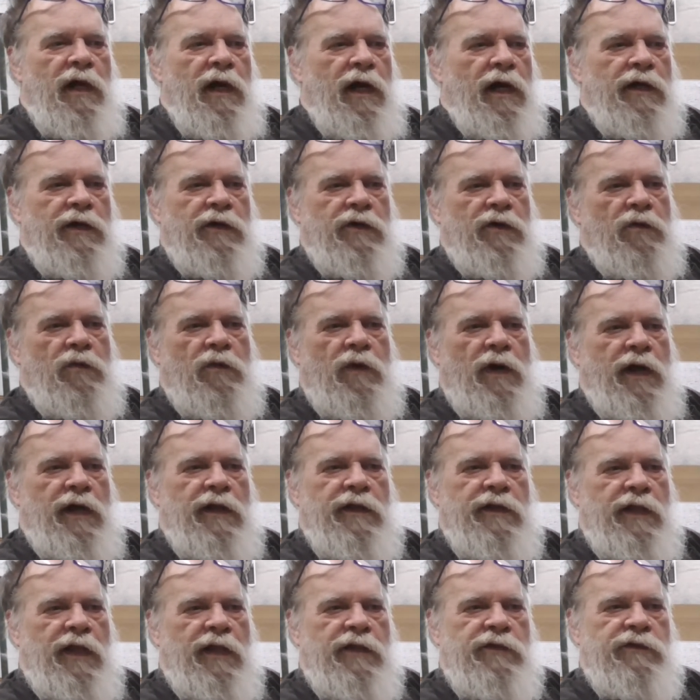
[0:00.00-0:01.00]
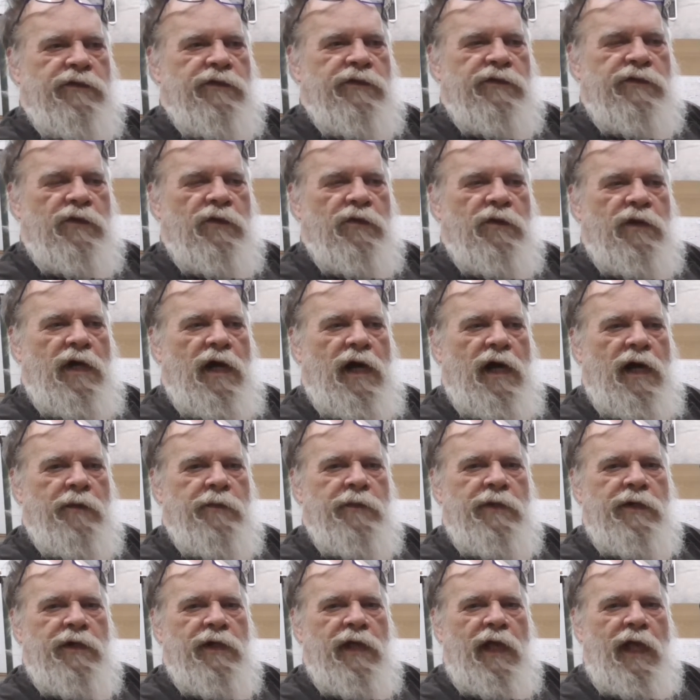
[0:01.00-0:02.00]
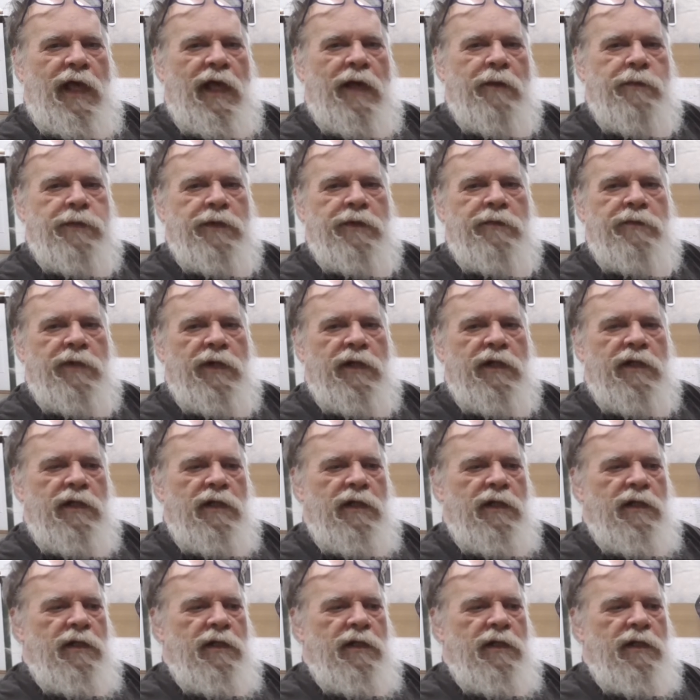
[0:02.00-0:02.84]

I don't know why that's so common to happen, but